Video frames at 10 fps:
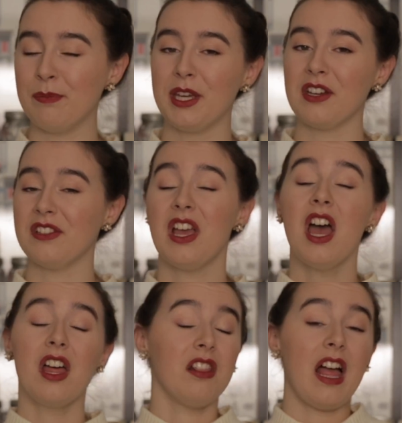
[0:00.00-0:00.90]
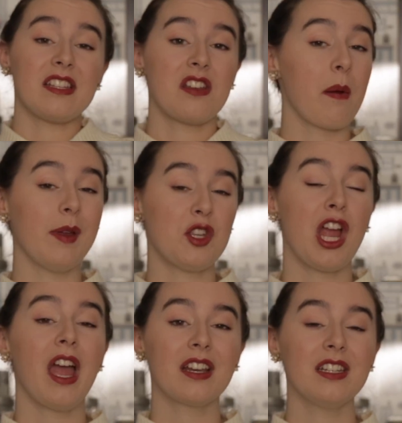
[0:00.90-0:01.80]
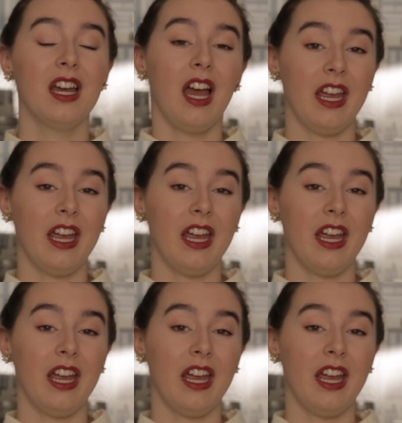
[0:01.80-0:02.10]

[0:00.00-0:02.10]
because last time I checked,